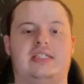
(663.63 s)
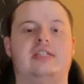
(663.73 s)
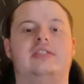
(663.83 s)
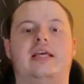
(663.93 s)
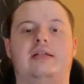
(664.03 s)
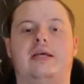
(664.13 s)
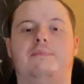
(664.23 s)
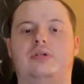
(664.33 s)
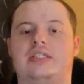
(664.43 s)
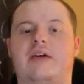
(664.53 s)
since they did
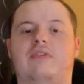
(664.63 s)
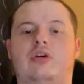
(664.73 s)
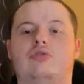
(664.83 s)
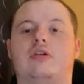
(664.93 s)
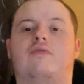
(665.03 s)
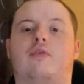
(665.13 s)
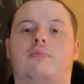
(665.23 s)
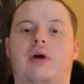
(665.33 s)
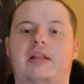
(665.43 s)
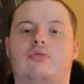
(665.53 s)
put Stephanie Hoos in for
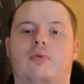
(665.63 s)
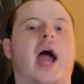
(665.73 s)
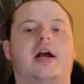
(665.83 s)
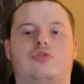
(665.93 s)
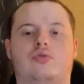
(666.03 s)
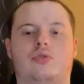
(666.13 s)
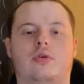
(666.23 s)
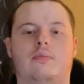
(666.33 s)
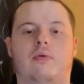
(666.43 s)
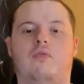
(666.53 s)
breakthrough
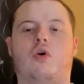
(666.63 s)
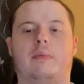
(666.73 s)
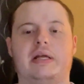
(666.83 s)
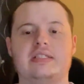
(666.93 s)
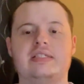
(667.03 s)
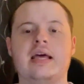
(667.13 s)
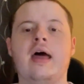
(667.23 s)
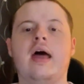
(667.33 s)
performance.